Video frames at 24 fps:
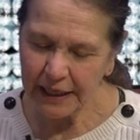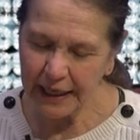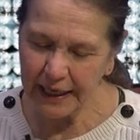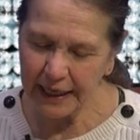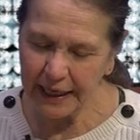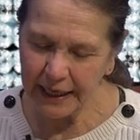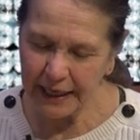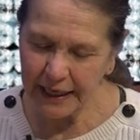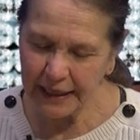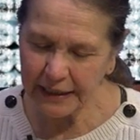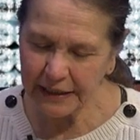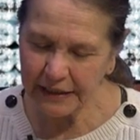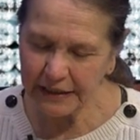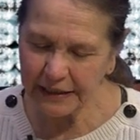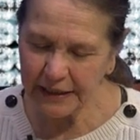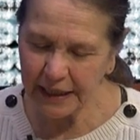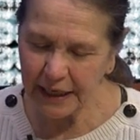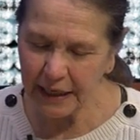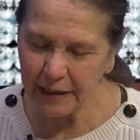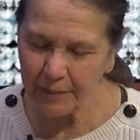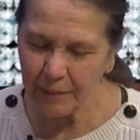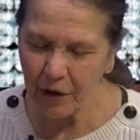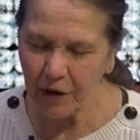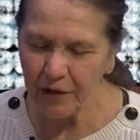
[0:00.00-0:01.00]
And
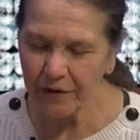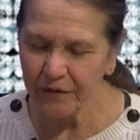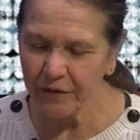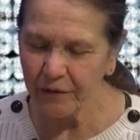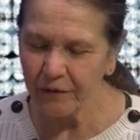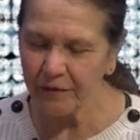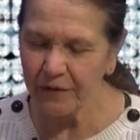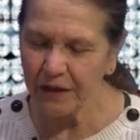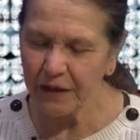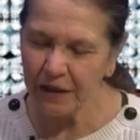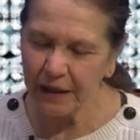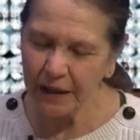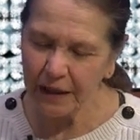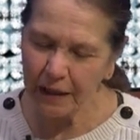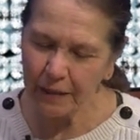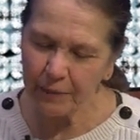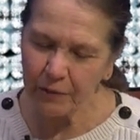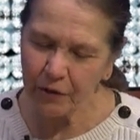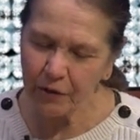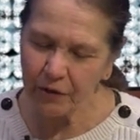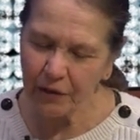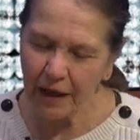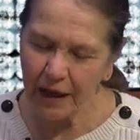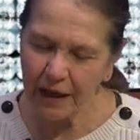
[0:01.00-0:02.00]
also Reclaim
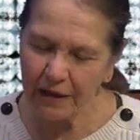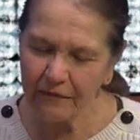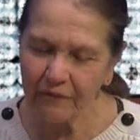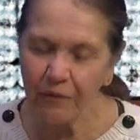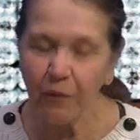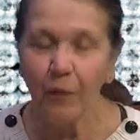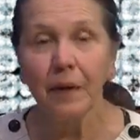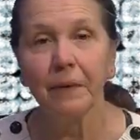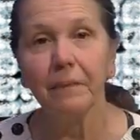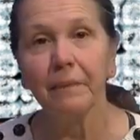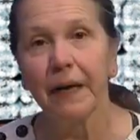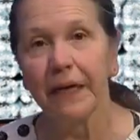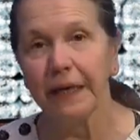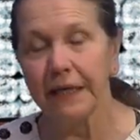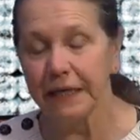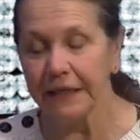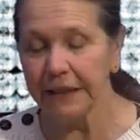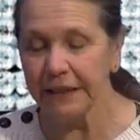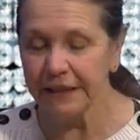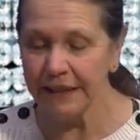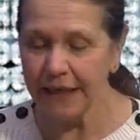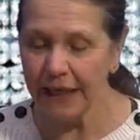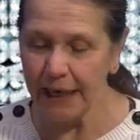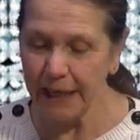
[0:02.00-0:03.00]
Your Life One Bite at
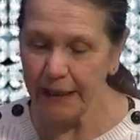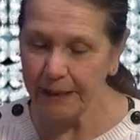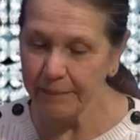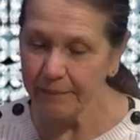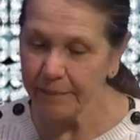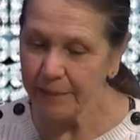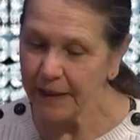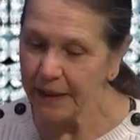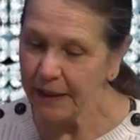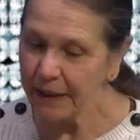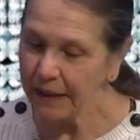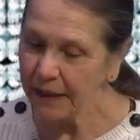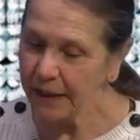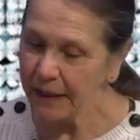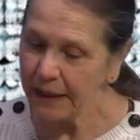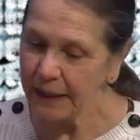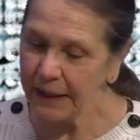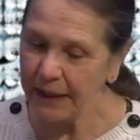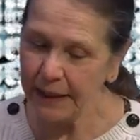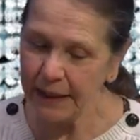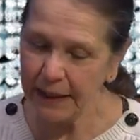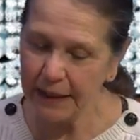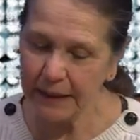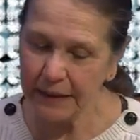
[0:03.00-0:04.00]
a Time.
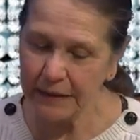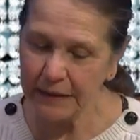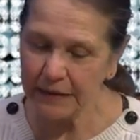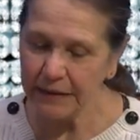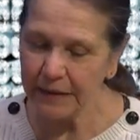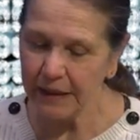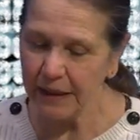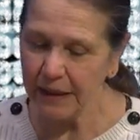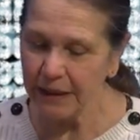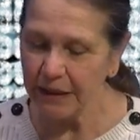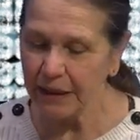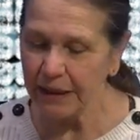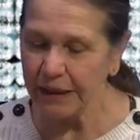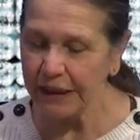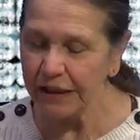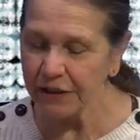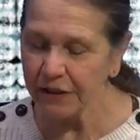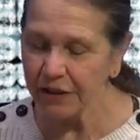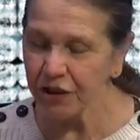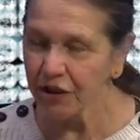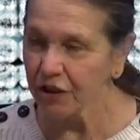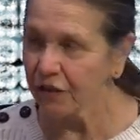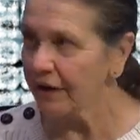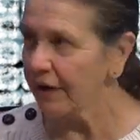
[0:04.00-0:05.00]
And on
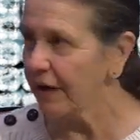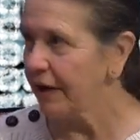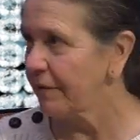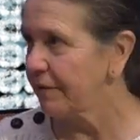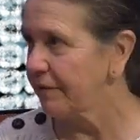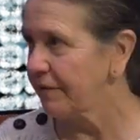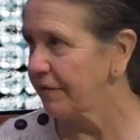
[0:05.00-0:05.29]
Instagram for